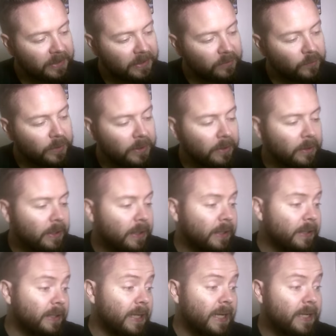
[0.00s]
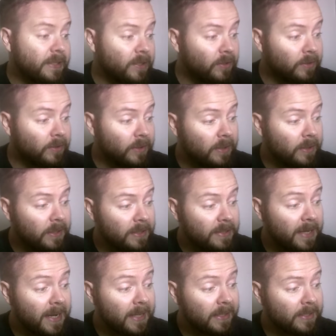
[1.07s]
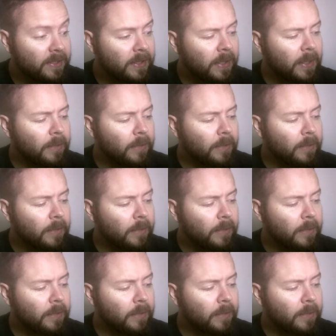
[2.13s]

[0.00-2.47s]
and it has it on his axe.